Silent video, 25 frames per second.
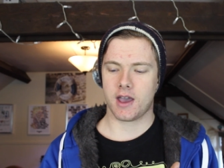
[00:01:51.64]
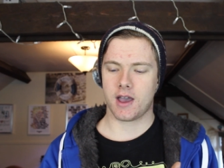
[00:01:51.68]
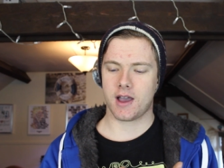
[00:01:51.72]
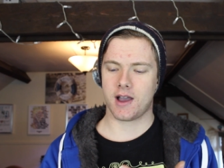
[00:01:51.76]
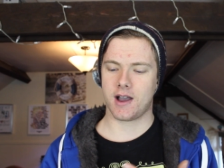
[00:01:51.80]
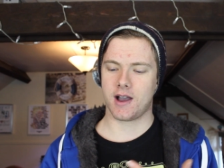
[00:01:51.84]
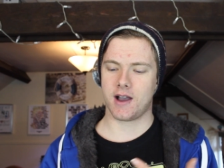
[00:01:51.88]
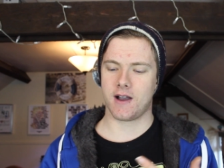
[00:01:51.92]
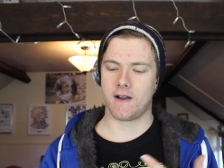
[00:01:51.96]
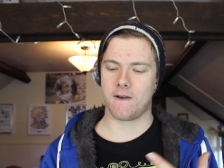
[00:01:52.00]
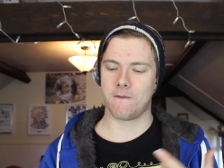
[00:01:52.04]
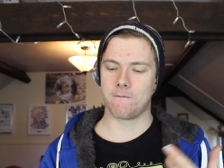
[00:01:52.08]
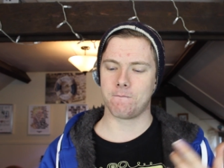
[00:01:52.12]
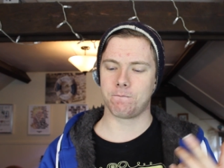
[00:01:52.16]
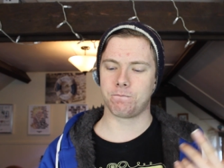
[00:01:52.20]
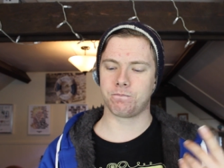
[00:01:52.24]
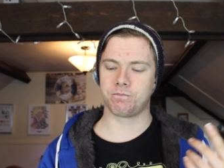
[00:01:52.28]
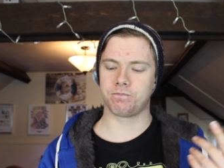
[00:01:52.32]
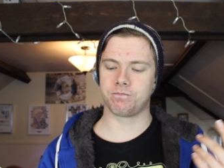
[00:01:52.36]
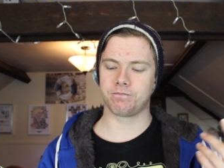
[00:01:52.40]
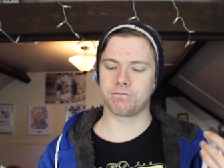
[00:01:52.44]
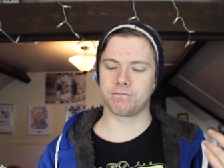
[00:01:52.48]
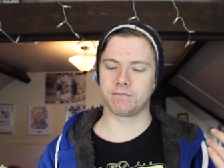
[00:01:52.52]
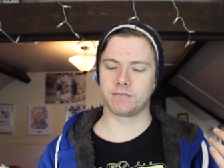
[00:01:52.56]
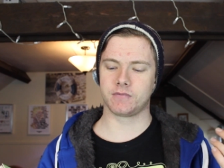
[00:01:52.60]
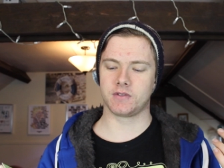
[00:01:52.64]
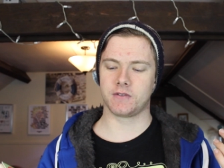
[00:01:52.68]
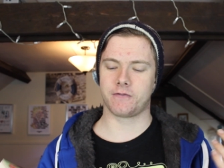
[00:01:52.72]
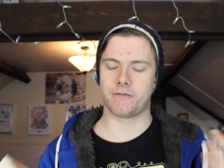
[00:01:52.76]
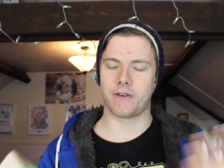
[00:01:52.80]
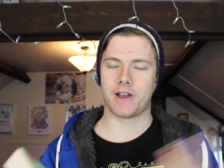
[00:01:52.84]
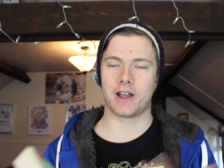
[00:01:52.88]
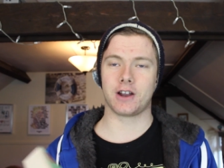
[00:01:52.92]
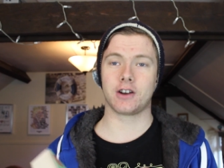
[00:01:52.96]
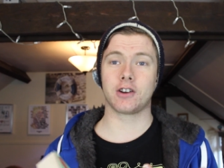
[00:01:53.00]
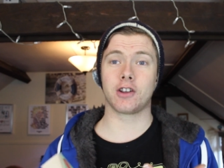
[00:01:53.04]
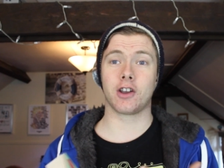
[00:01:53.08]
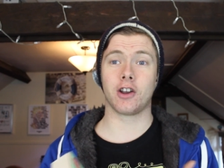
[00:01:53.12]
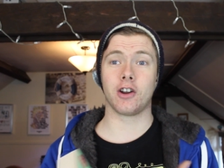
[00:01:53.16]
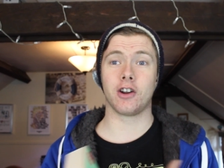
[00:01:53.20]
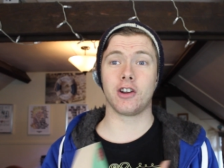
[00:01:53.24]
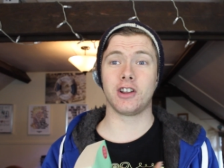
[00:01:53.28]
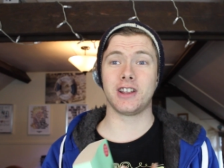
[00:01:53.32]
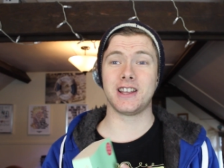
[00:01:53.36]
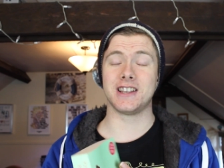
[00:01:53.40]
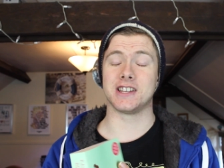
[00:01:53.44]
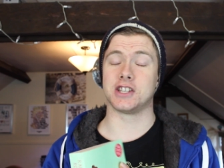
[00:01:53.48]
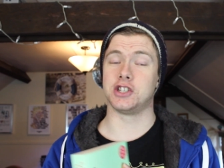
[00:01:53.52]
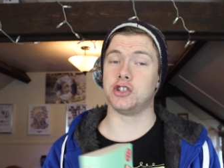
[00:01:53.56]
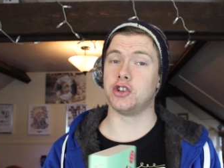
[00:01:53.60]
Um,
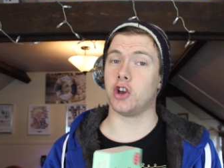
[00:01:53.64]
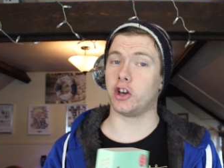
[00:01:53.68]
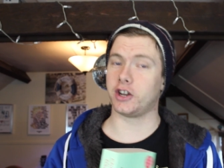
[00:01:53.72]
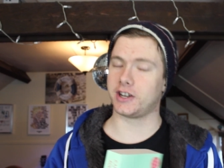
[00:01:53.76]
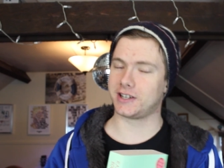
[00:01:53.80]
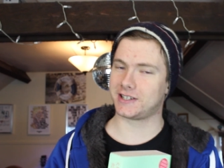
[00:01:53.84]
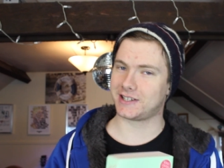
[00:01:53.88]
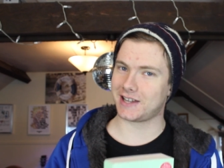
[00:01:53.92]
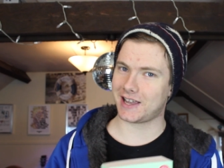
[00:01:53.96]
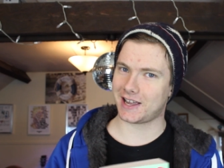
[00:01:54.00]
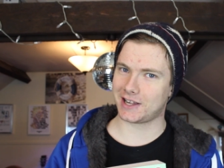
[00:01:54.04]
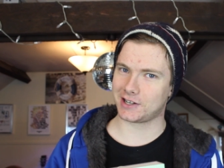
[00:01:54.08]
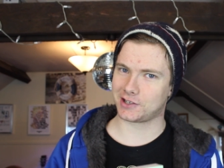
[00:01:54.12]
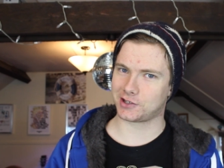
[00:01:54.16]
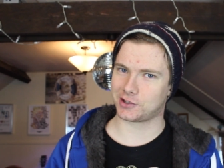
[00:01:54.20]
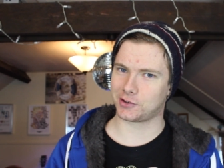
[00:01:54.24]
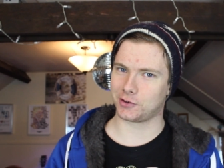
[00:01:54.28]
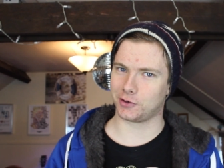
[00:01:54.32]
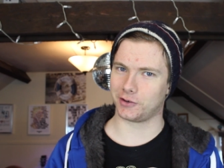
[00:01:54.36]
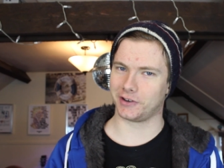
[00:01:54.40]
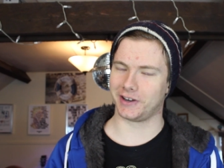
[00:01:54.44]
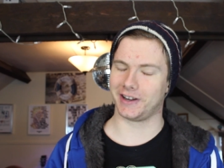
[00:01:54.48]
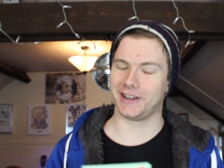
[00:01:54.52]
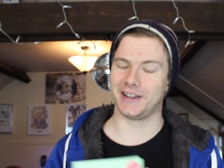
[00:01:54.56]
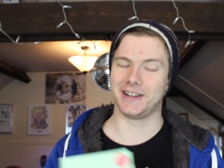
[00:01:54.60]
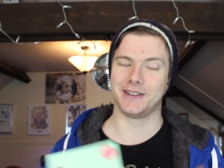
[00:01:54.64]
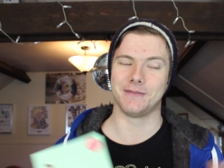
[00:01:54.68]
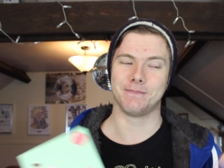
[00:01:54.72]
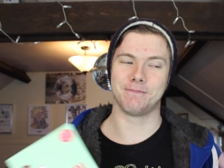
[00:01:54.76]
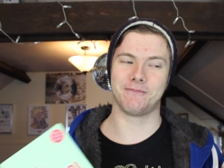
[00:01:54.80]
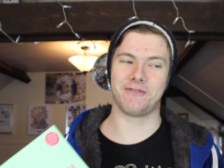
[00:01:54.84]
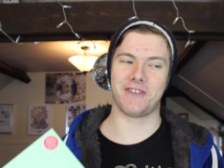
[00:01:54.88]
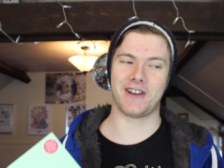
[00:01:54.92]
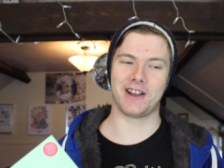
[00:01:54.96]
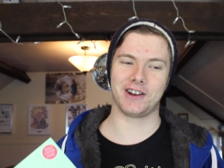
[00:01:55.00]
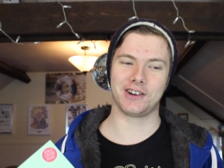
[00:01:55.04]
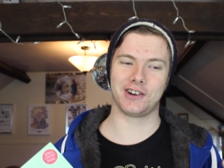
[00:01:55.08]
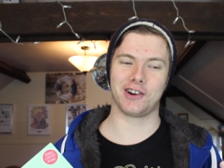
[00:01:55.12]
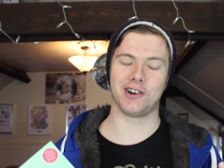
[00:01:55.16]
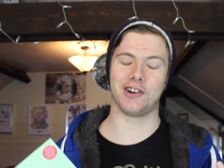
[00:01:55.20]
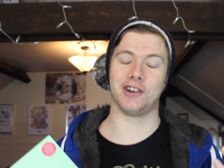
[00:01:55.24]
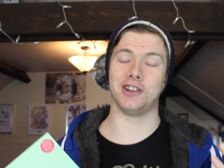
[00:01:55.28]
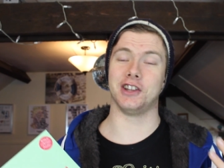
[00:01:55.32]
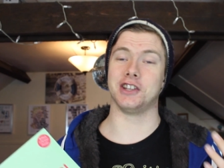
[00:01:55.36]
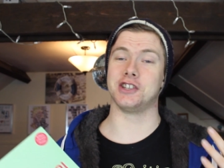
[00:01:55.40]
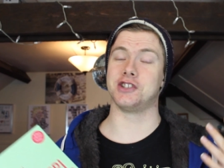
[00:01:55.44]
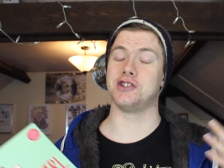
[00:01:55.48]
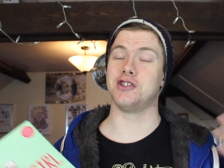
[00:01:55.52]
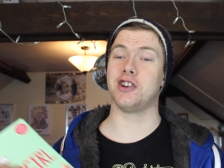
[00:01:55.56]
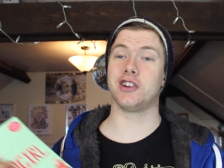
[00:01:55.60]
Fangirl is not a sad story.
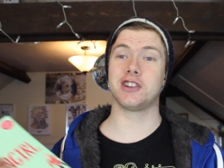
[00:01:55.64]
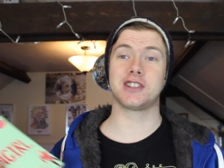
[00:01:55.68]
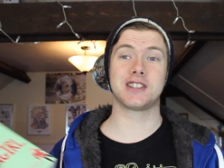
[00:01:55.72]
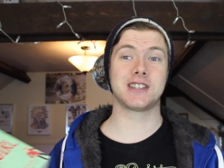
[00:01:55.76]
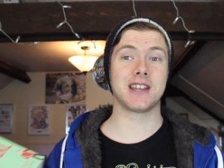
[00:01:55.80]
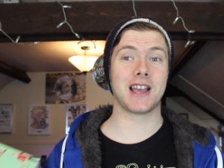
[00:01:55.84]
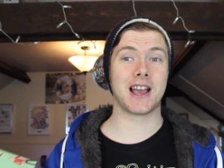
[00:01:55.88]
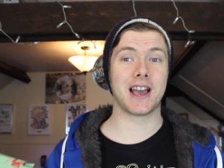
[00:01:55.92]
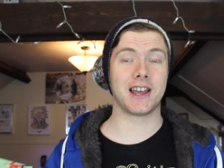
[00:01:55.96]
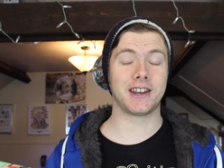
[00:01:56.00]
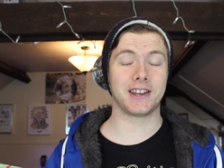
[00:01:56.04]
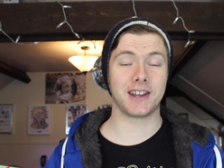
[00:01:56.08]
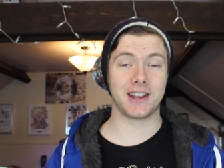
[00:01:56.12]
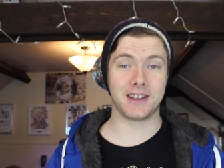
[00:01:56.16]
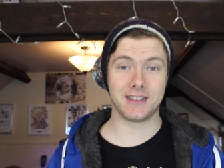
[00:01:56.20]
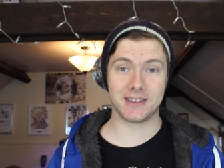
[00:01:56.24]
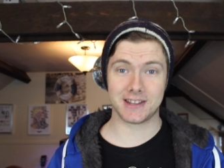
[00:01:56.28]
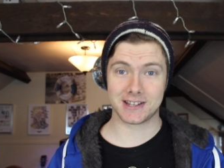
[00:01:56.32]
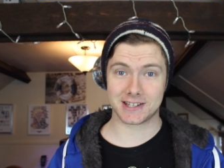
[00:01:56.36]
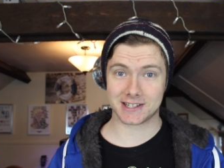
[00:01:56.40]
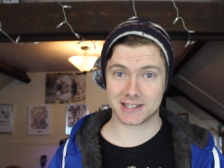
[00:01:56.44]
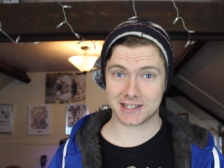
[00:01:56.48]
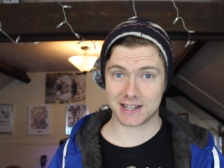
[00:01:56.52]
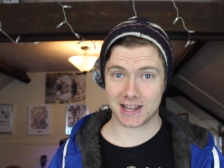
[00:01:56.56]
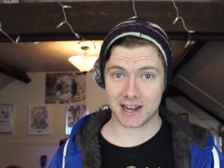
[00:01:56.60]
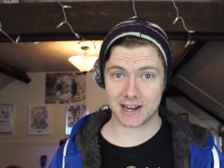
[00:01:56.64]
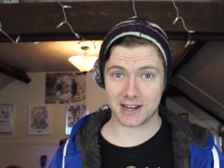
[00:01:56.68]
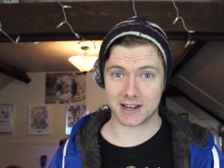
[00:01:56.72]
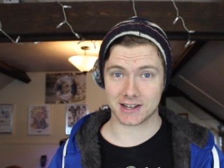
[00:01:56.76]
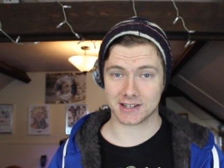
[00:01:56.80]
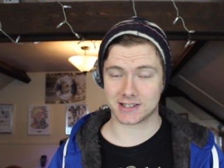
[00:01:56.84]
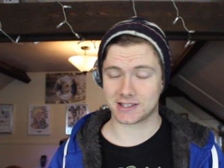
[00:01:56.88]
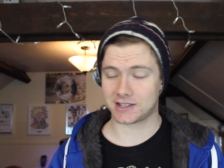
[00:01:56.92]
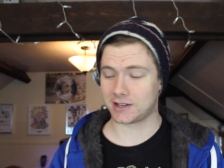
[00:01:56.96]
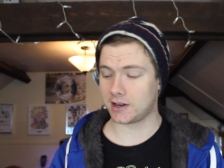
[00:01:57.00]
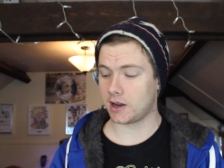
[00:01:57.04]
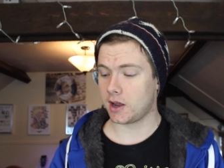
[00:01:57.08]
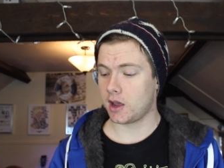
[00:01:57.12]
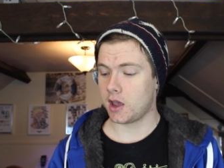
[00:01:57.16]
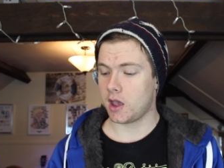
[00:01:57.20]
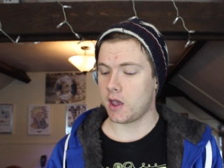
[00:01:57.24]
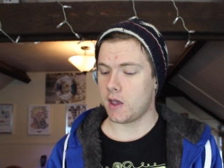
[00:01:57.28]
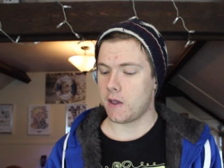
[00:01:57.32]
Fangirl is not sad in the slightest.